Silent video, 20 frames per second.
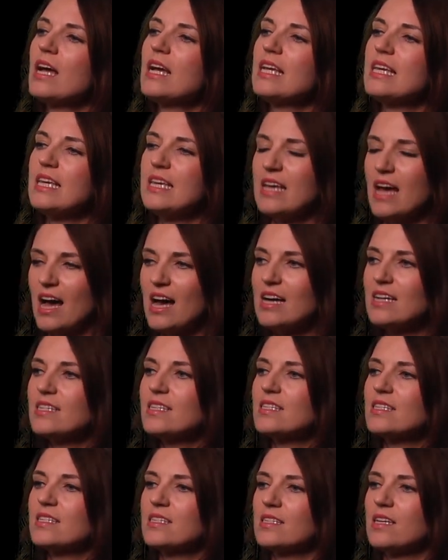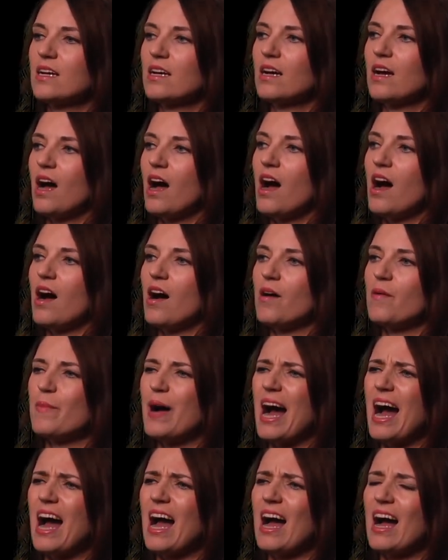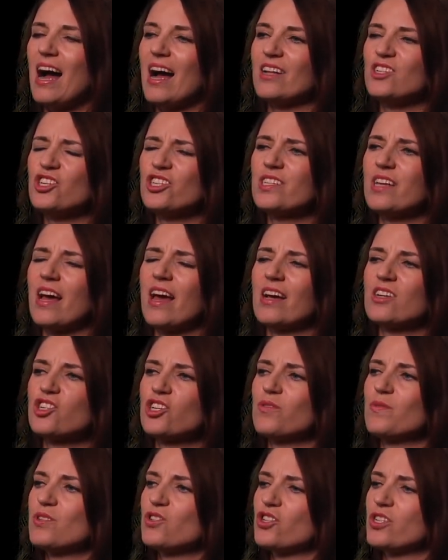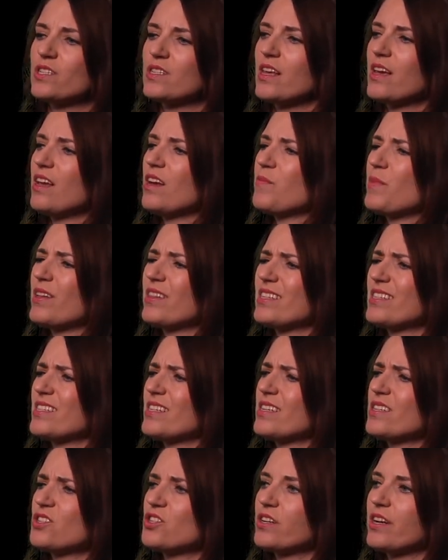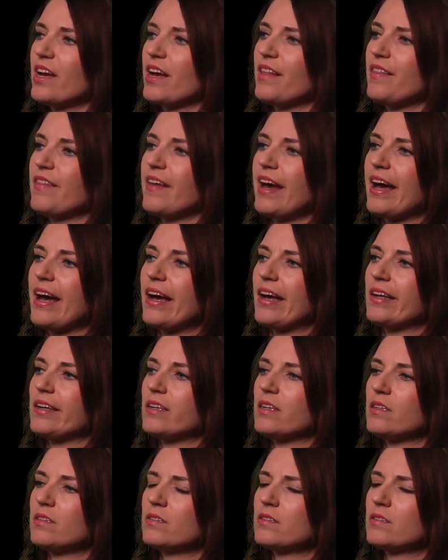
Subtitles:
Yes, I actually was just thinking about this yesterday that,